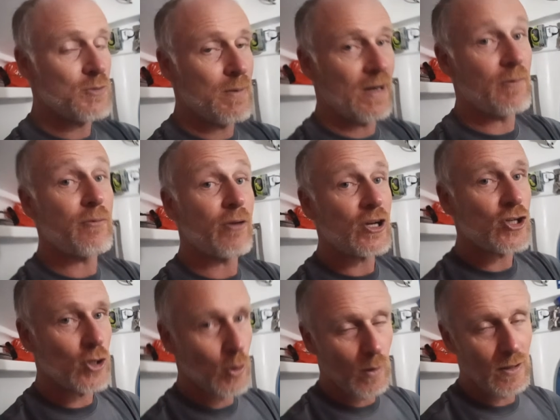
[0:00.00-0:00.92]
better
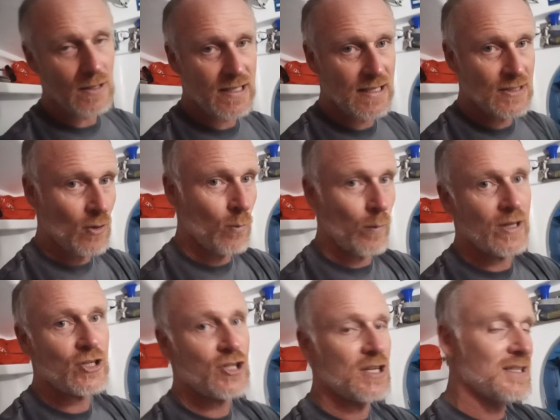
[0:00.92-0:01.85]
friction qualities on
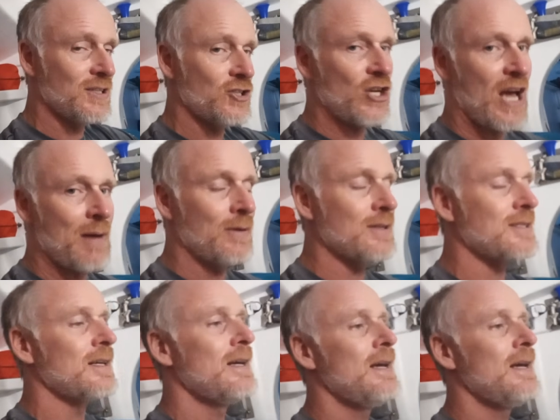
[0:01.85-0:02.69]
winches and jammers,